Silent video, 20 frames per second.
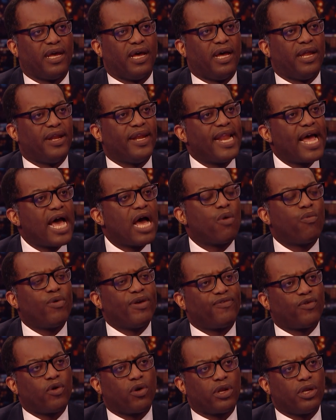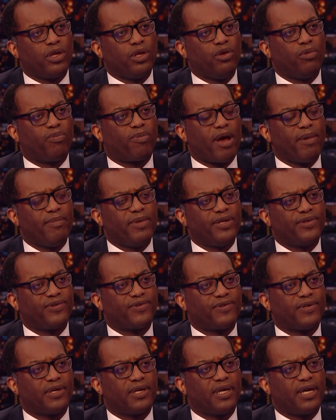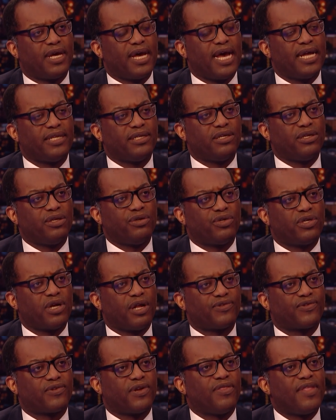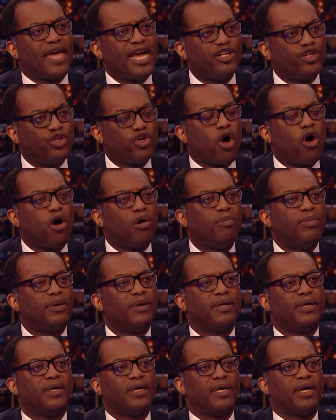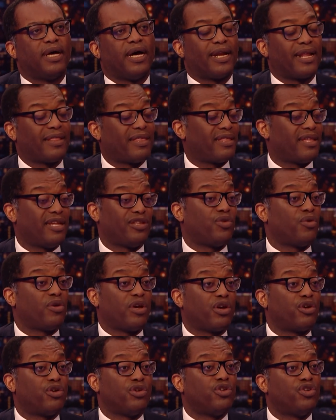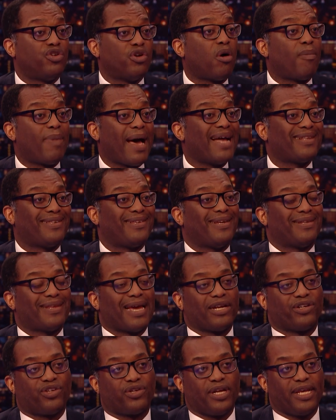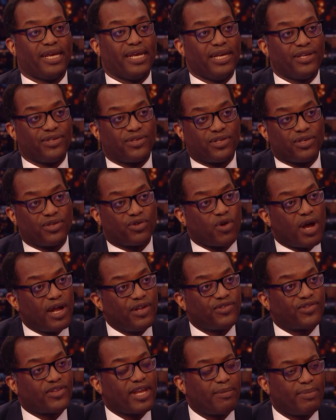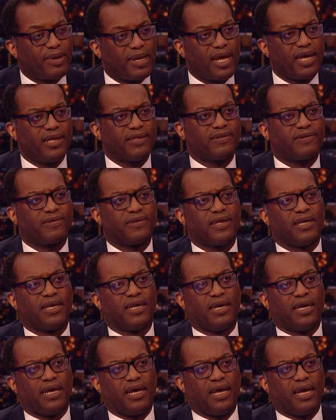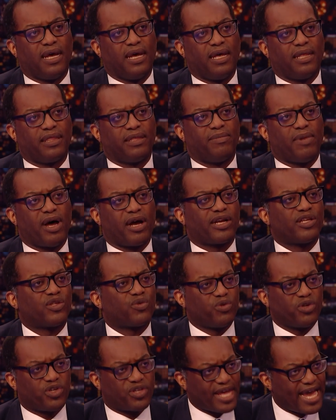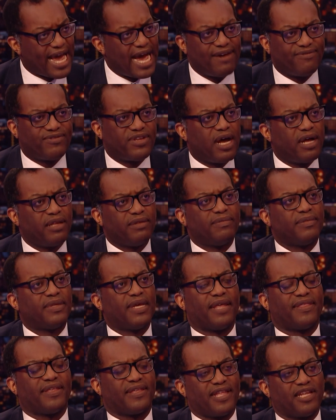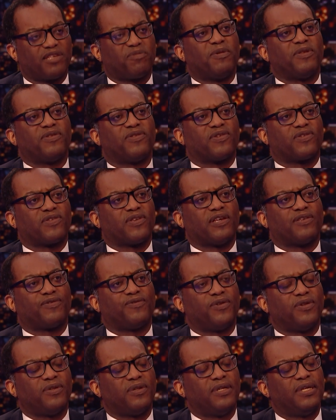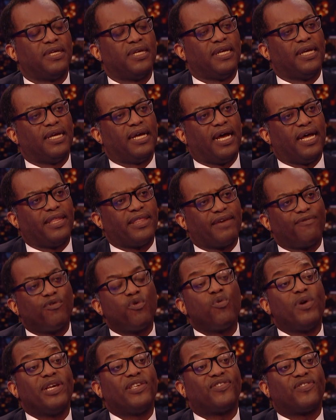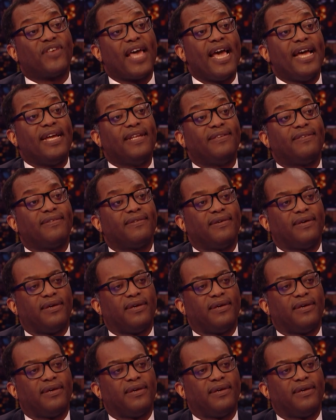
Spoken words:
And now we've got a new Prime Minister and a new Chancellor. And their job, and I think they're doing a good job at it, actually, is to try and stabilise the markets, which they have done. I think that's been successful. And they've always said